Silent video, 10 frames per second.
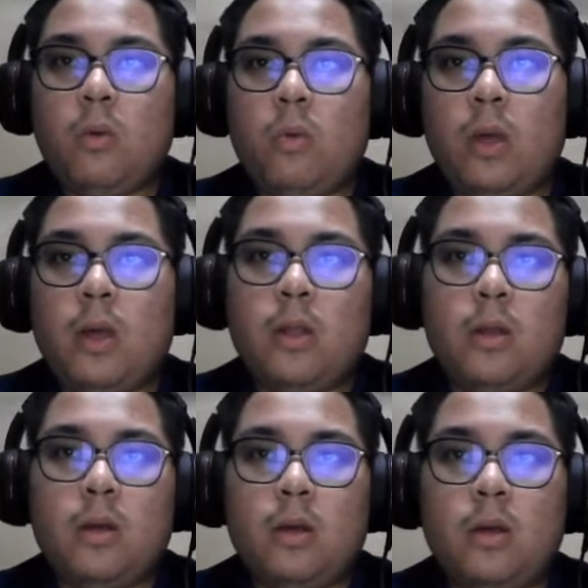where
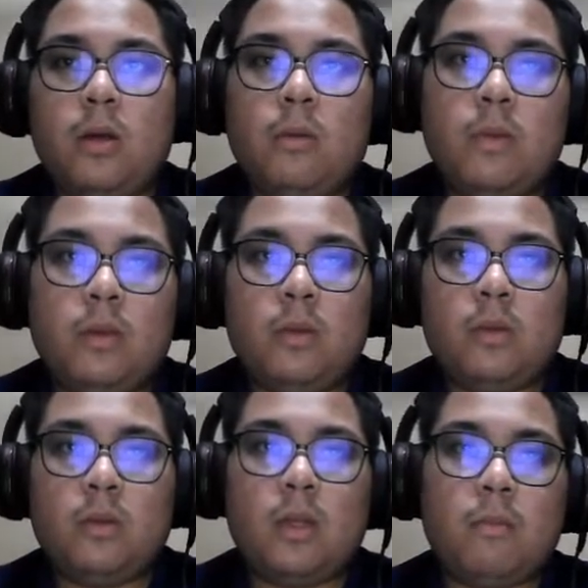the business
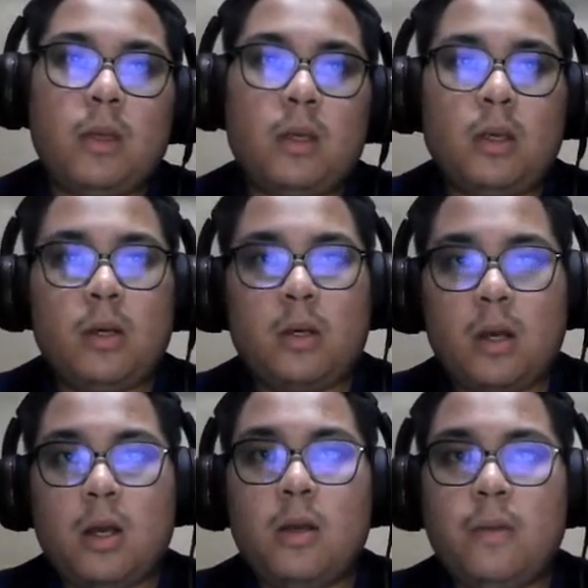started making a
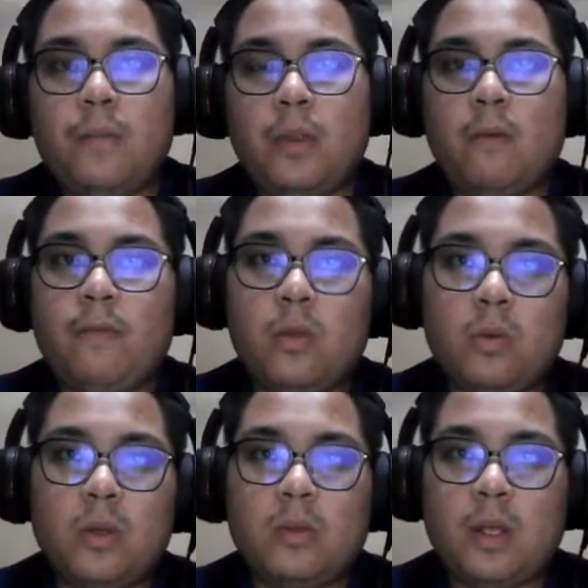car. A few
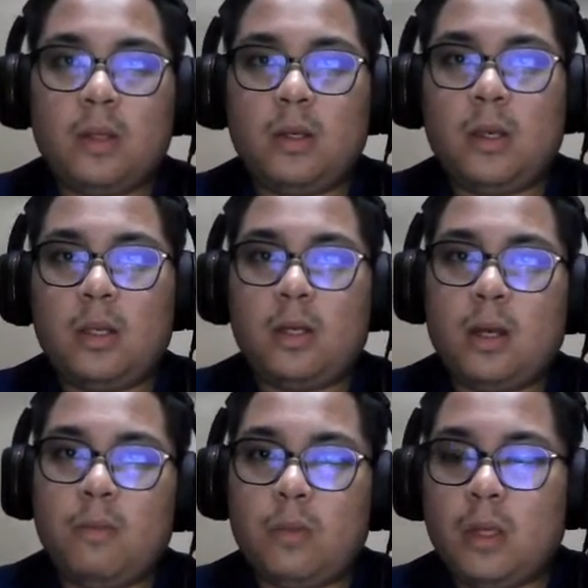years later, it
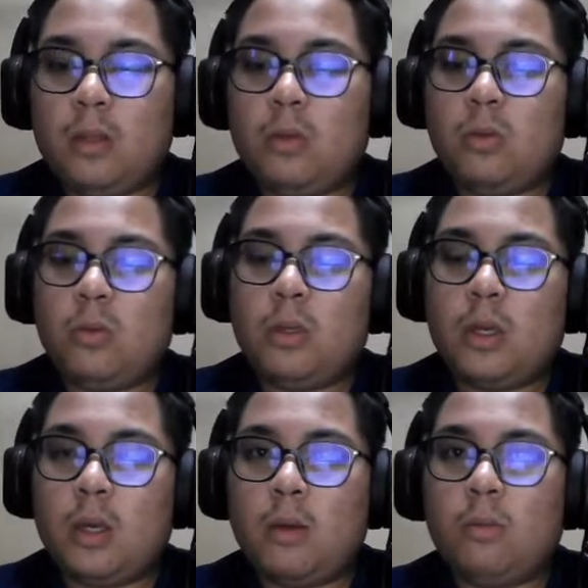
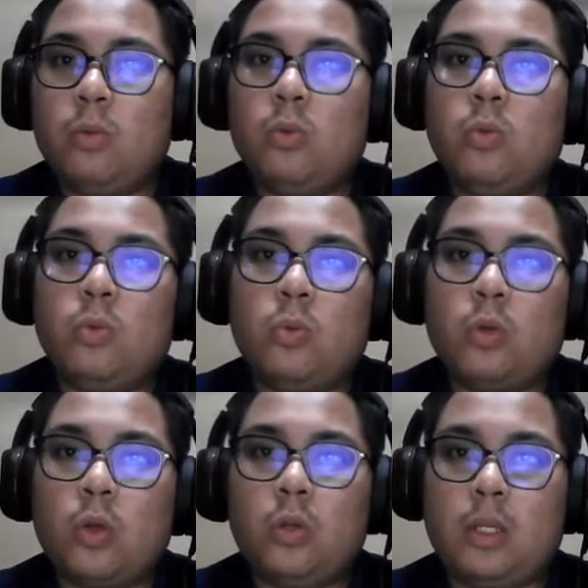came to
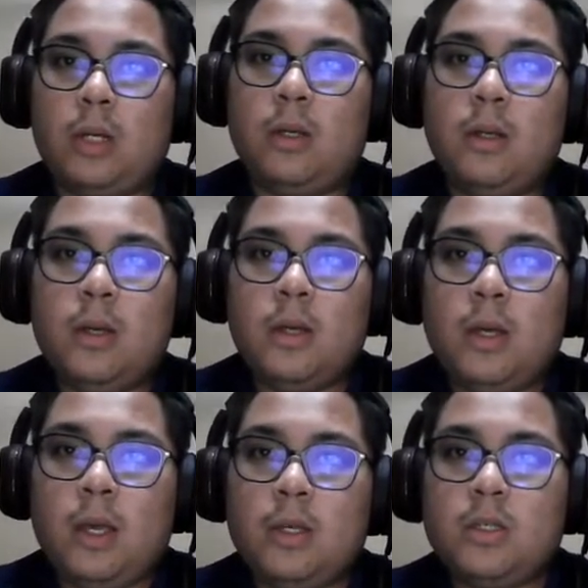Toyota.
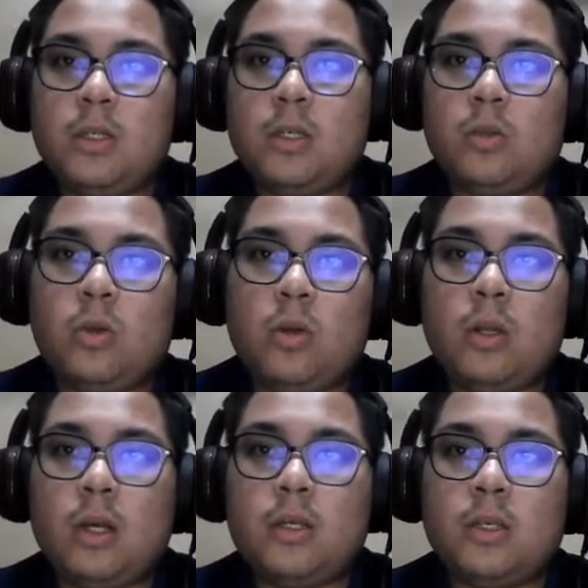AG
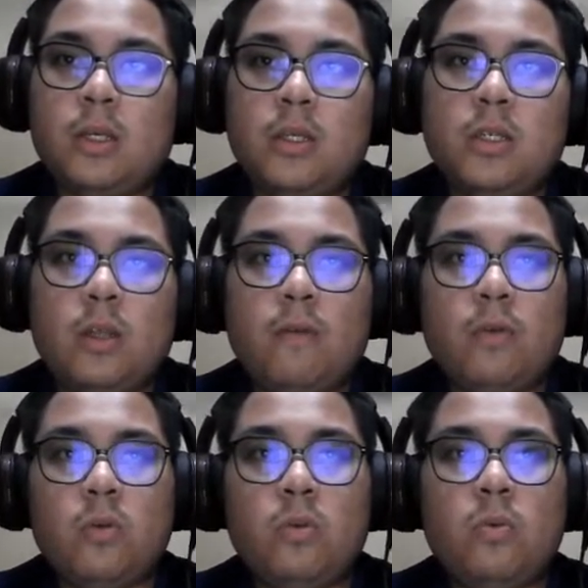Toyoda Sakichi nephew